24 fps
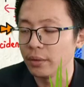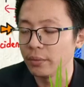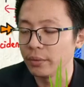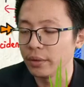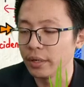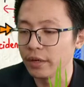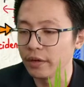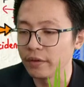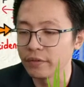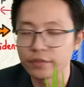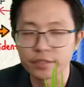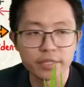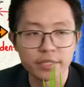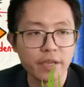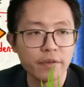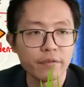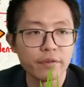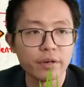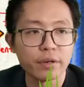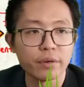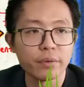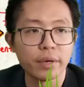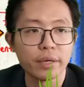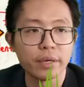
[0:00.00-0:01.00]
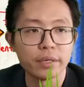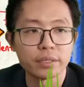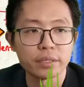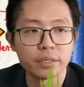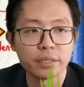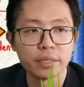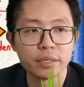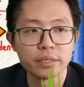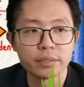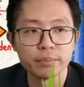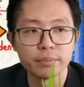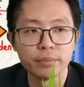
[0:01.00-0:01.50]
have several
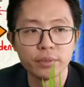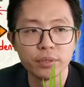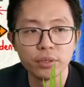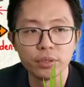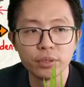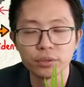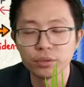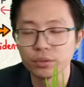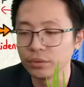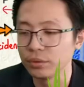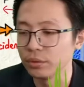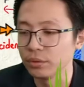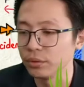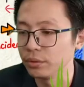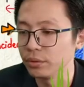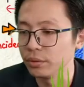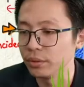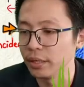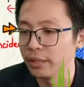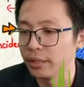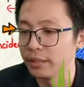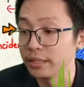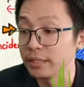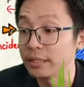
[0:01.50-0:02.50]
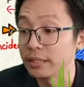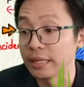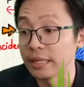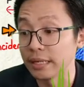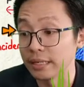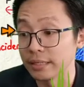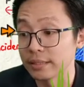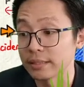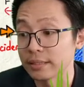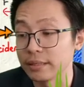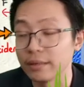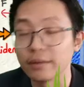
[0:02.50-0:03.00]
questions more to
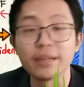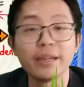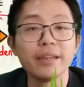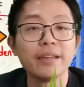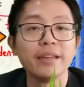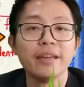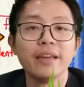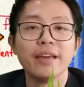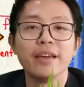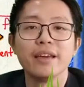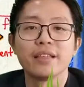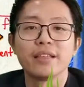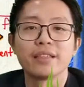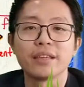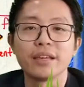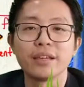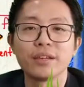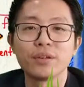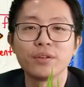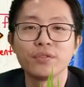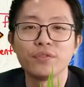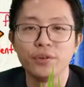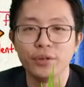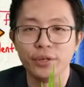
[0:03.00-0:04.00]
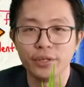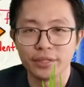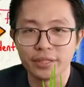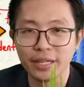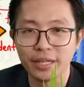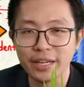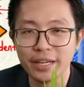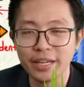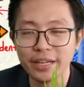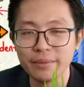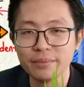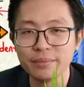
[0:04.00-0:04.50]
discuss. Okay, thank you for your
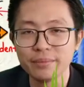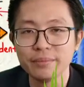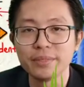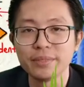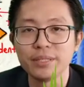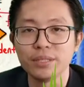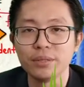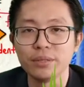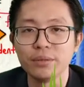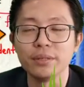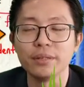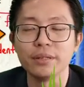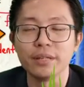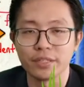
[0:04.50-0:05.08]
time. See you in the next